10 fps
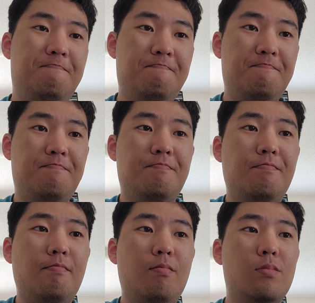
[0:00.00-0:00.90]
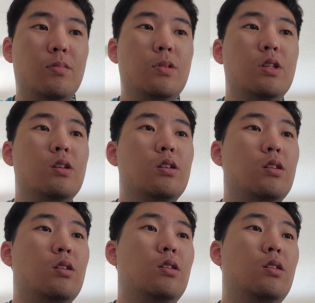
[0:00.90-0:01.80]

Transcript: (no one is talking)